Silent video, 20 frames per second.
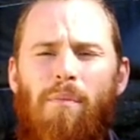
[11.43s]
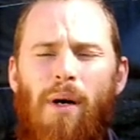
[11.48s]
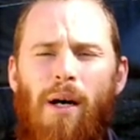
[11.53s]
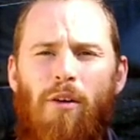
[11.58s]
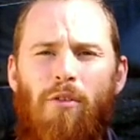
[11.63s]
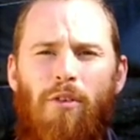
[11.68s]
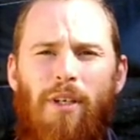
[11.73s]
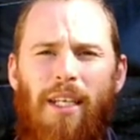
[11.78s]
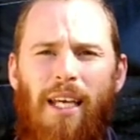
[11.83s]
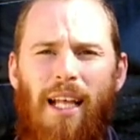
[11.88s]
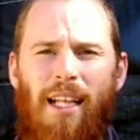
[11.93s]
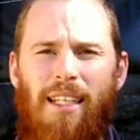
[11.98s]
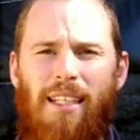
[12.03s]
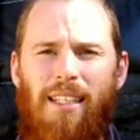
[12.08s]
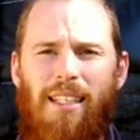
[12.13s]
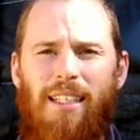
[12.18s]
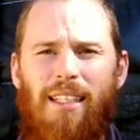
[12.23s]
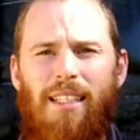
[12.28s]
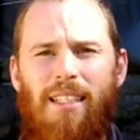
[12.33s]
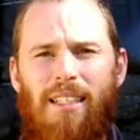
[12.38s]
but
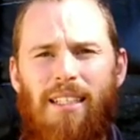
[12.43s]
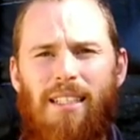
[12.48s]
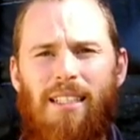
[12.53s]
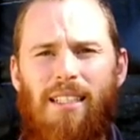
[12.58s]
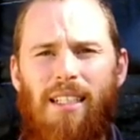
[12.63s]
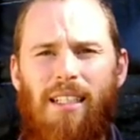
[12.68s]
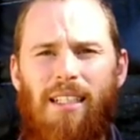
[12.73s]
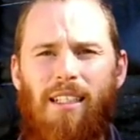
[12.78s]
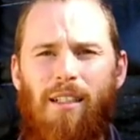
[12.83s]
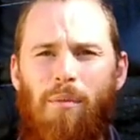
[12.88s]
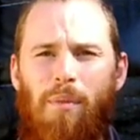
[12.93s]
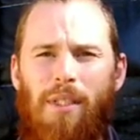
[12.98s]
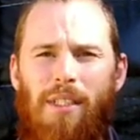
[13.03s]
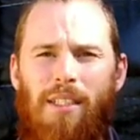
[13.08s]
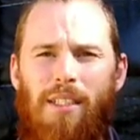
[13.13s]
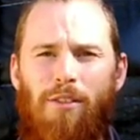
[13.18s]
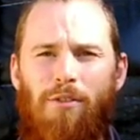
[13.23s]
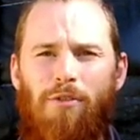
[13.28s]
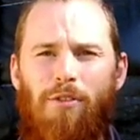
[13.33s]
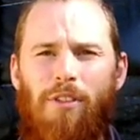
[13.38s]
reality is a little
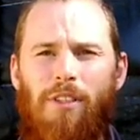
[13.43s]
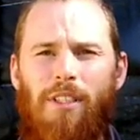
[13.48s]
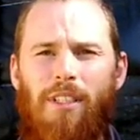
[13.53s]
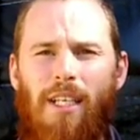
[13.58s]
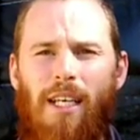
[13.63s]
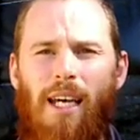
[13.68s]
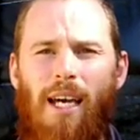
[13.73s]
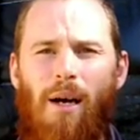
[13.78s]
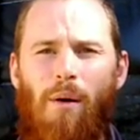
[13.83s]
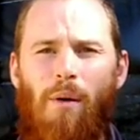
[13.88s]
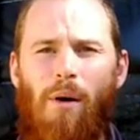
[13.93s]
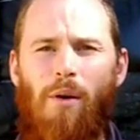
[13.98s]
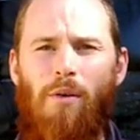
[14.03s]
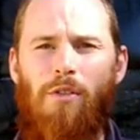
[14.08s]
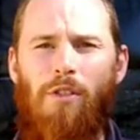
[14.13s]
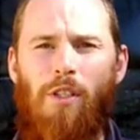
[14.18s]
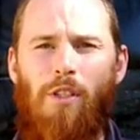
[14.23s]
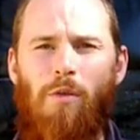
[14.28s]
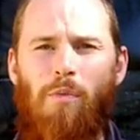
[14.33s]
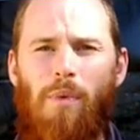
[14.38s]
bit different to how I
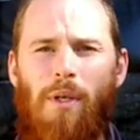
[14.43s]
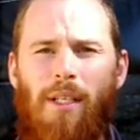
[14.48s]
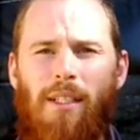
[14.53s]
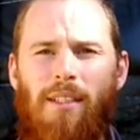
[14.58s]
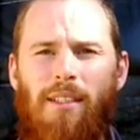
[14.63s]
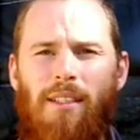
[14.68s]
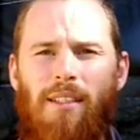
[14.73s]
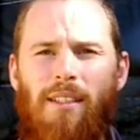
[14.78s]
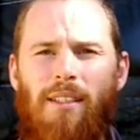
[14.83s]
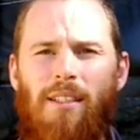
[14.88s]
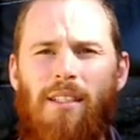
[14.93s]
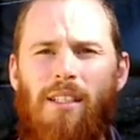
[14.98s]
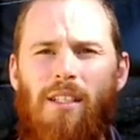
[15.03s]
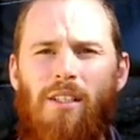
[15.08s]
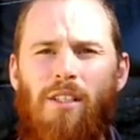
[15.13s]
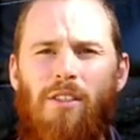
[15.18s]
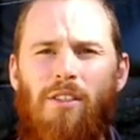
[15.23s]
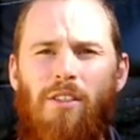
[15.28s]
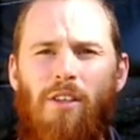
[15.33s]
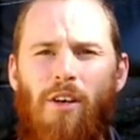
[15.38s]
was expecting.
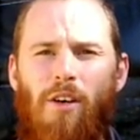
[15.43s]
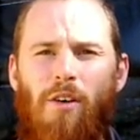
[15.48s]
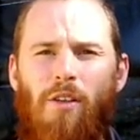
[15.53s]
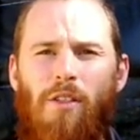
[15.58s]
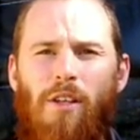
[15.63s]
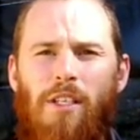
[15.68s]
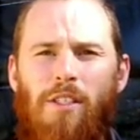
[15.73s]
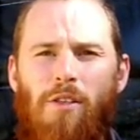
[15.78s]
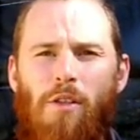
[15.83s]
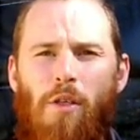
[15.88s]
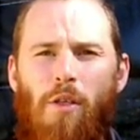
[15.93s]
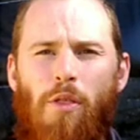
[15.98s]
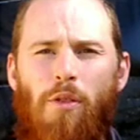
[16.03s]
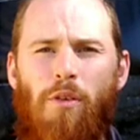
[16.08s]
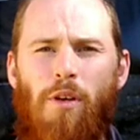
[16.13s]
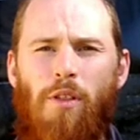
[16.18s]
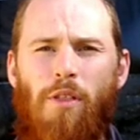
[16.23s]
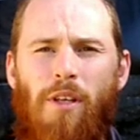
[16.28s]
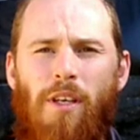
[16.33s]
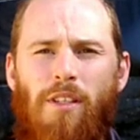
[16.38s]
So these are the
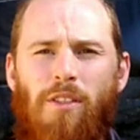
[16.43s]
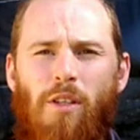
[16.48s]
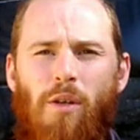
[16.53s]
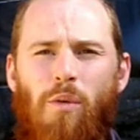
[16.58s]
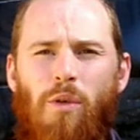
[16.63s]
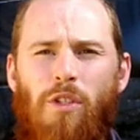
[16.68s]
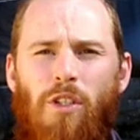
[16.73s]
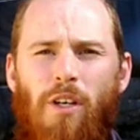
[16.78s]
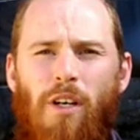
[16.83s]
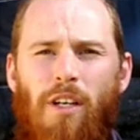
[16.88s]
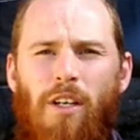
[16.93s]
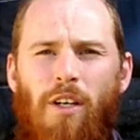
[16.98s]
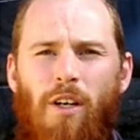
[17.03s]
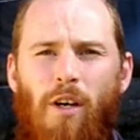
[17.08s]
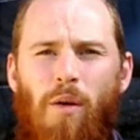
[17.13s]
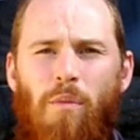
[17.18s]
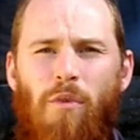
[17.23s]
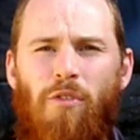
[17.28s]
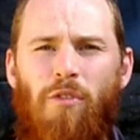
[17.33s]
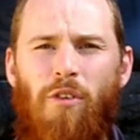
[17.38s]
three things I wish I had
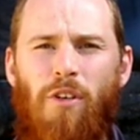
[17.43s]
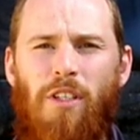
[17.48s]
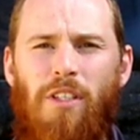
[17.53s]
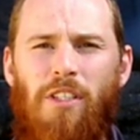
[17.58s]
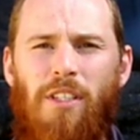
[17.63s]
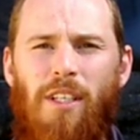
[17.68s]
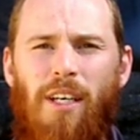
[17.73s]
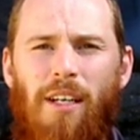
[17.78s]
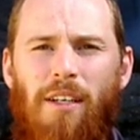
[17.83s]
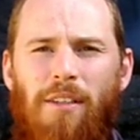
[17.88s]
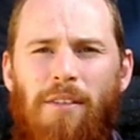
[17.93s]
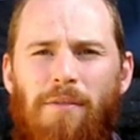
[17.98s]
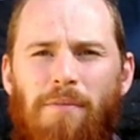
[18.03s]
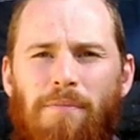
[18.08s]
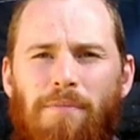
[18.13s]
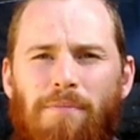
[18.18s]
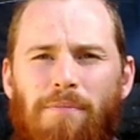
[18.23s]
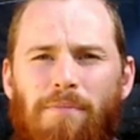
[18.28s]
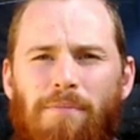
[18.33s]
known before I started.